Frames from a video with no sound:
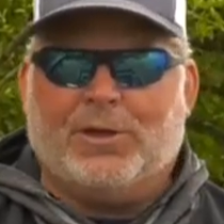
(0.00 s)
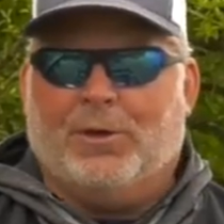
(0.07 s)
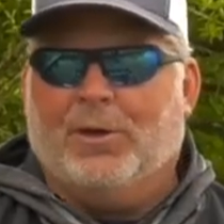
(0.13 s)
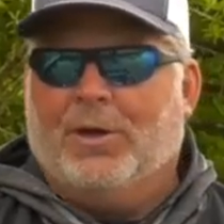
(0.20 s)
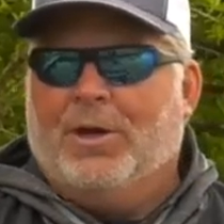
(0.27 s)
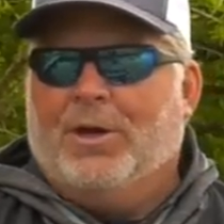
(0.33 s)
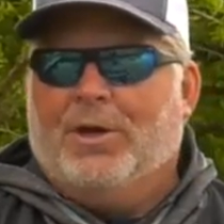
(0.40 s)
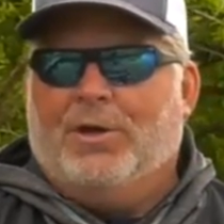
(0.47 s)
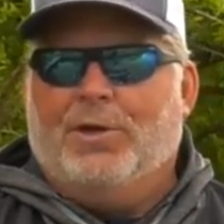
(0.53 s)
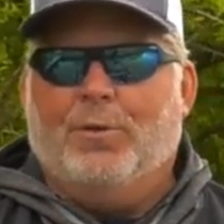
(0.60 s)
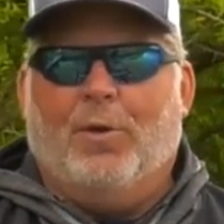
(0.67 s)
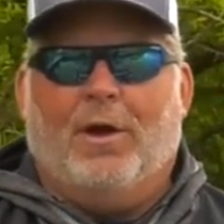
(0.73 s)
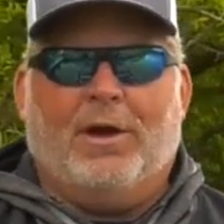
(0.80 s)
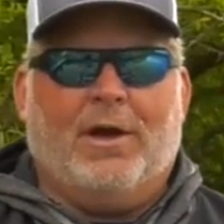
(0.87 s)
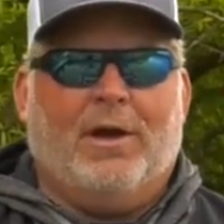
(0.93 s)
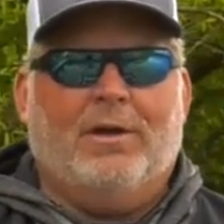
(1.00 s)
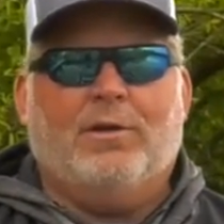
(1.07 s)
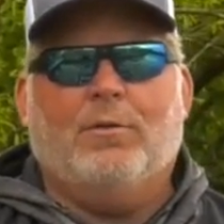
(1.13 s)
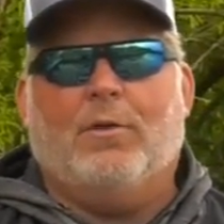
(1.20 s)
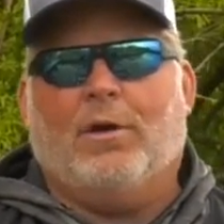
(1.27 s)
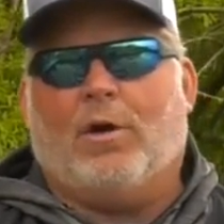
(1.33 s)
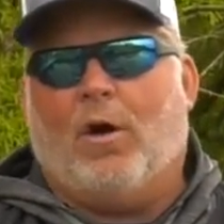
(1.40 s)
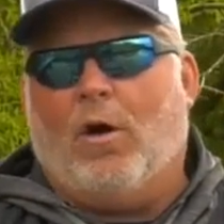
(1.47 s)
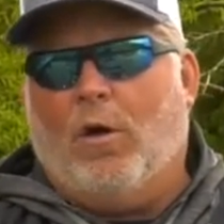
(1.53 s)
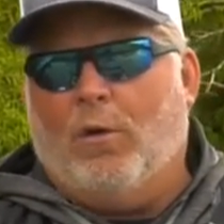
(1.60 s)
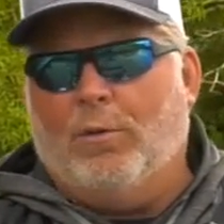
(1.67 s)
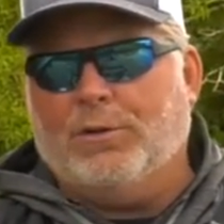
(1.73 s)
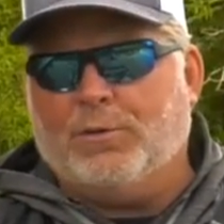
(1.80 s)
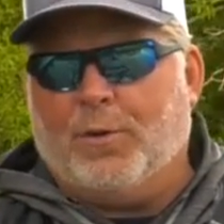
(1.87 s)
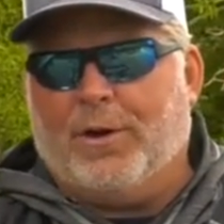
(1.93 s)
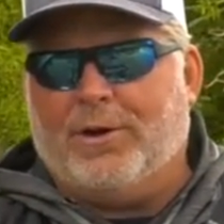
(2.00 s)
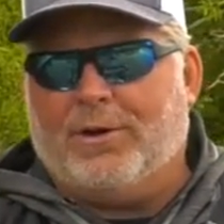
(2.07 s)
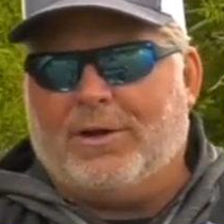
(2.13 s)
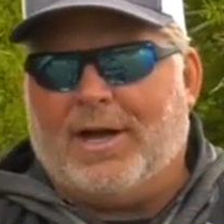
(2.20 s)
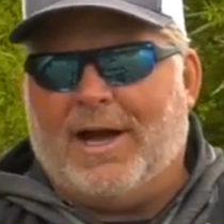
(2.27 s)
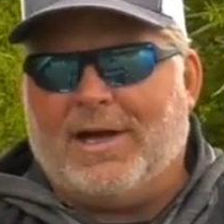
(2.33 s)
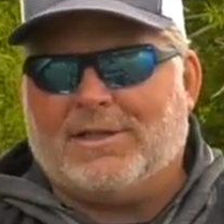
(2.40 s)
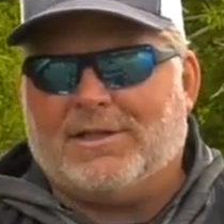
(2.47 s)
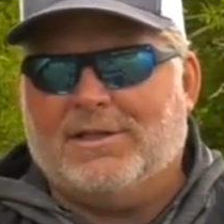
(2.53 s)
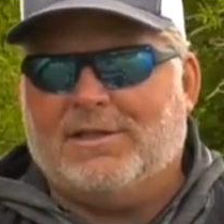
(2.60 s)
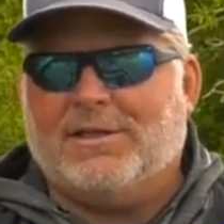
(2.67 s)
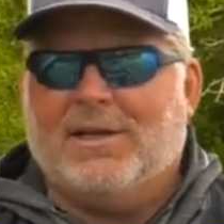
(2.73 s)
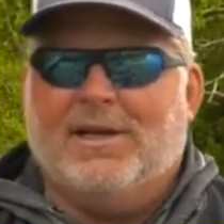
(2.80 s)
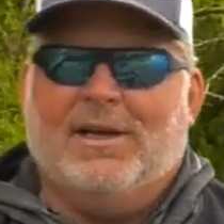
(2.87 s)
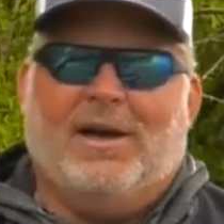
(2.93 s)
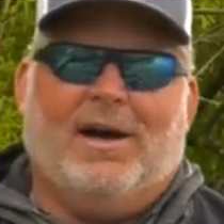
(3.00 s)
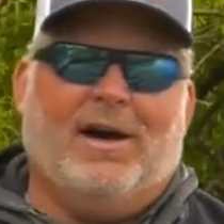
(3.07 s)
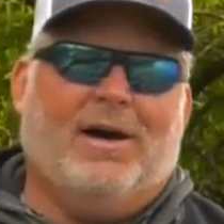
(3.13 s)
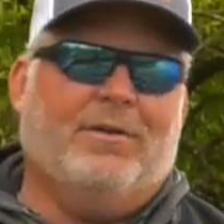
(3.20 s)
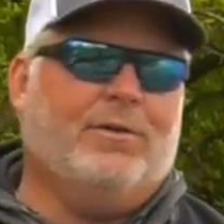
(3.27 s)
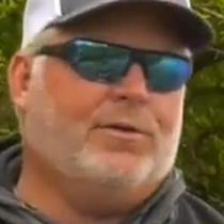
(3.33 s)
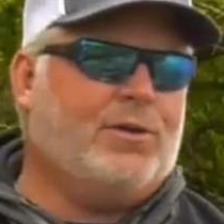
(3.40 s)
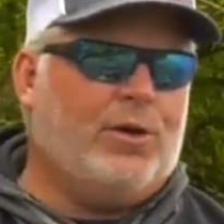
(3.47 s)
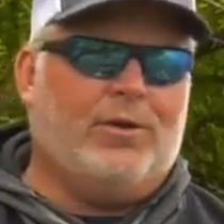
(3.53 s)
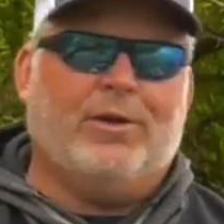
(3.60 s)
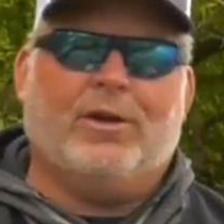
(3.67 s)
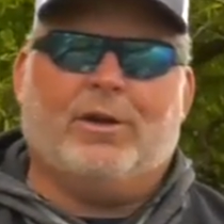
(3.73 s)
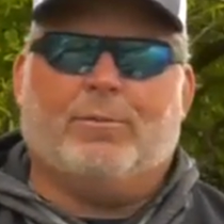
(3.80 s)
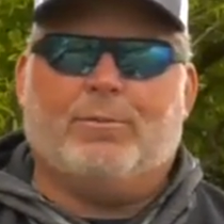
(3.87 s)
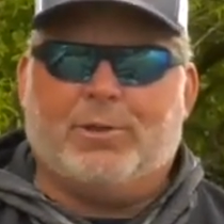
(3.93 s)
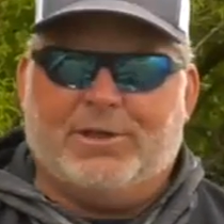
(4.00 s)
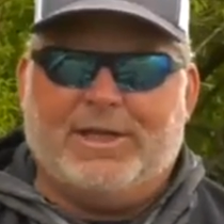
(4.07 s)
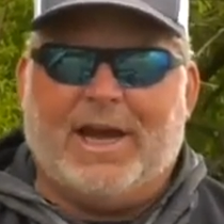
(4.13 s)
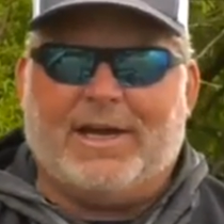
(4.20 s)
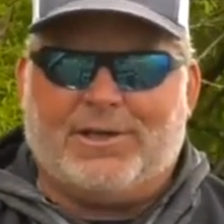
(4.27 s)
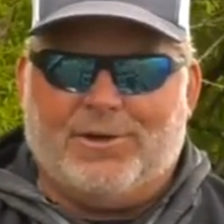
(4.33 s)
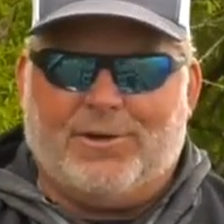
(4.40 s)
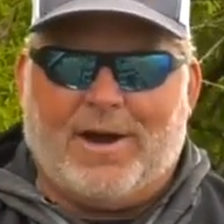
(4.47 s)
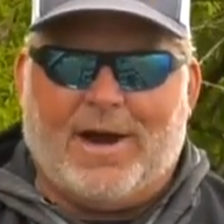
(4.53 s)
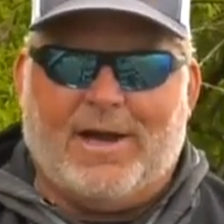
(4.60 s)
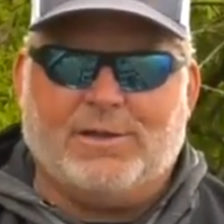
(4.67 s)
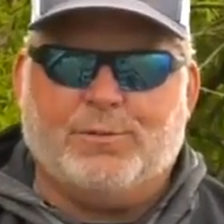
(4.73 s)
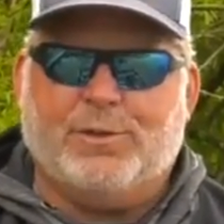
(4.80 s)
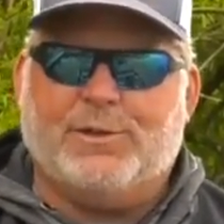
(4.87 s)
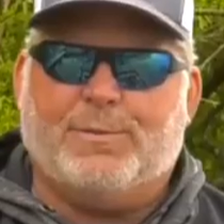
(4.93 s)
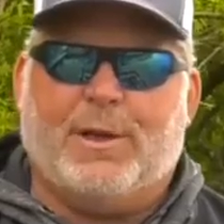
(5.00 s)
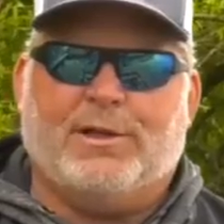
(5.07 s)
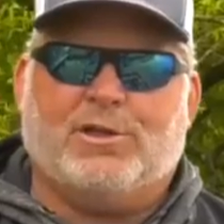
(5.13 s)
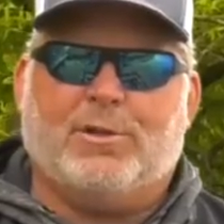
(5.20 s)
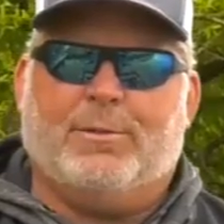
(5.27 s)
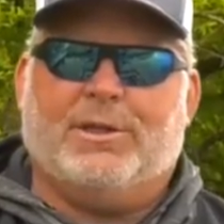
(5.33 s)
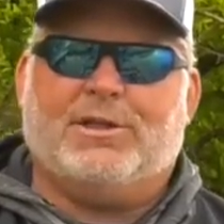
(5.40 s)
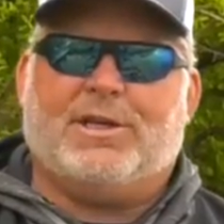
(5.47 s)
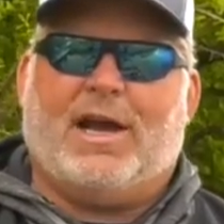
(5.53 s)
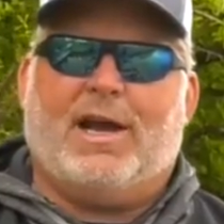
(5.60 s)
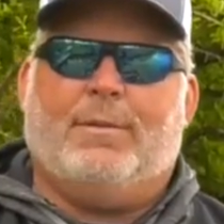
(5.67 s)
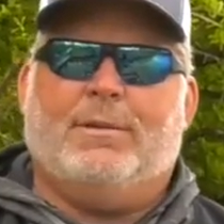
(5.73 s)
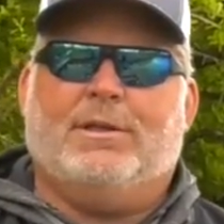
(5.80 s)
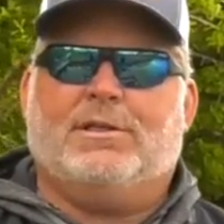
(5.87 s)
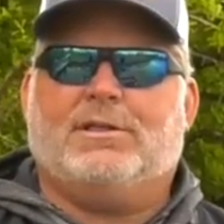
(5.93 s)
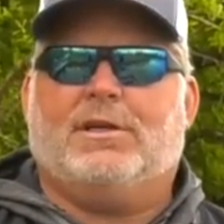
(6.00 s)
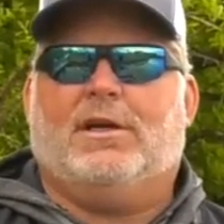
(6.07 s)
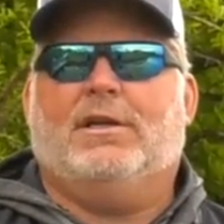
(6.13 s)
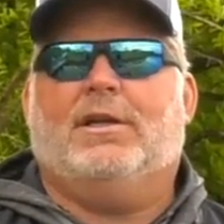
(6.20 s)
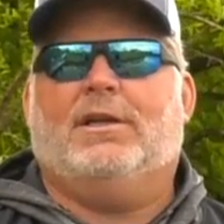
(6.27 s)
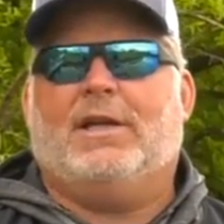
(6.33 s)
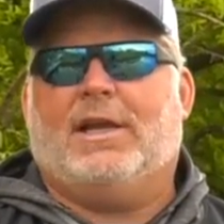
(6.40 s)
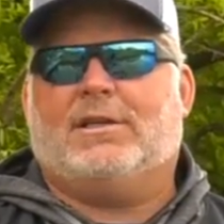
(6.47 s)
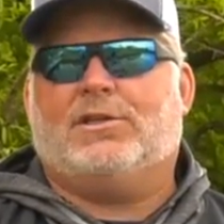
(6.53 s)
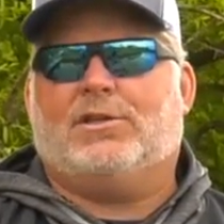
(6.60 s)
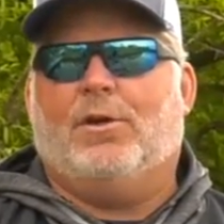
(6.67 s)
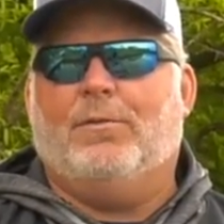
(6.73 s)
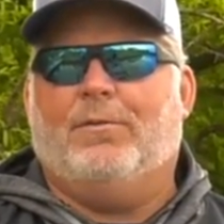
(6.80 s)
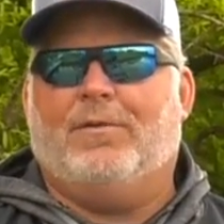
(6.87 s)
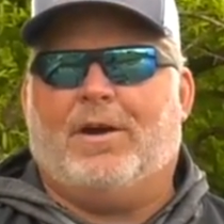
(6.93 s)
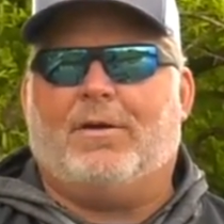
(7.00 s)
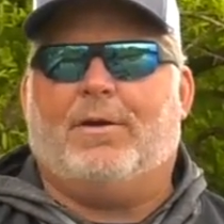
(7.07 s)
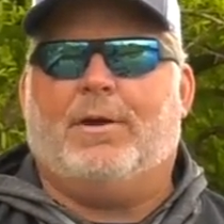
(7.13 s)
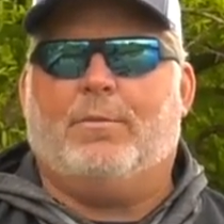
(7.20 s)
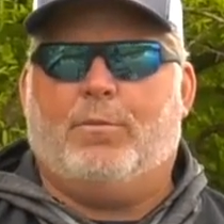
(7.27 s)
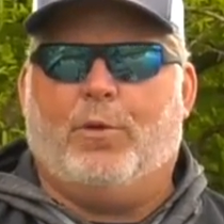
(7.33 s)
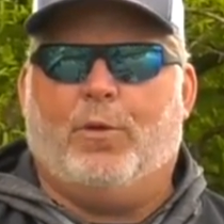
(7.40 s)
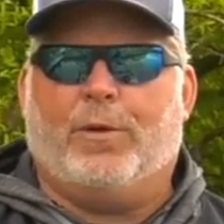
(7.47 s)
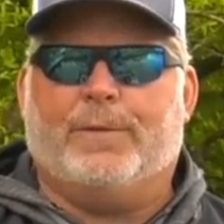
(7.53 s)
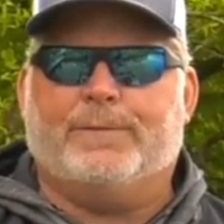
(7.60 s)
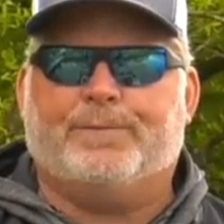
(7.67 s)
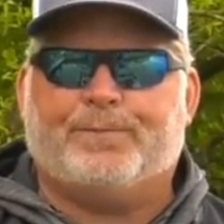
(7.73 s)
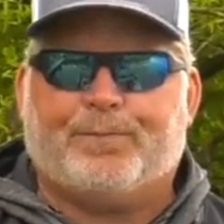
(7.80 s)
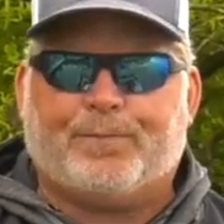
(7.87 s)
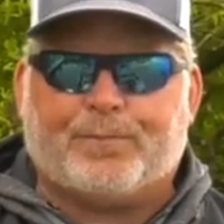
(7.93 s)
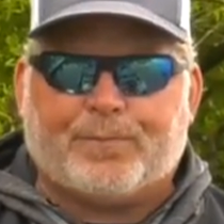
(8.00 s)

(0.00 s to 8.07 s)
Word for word: So you want to, you want to always wear your glasses. Uh, they're certainly going to protect your eyes. We spend so much time in the sun, and that's so very important.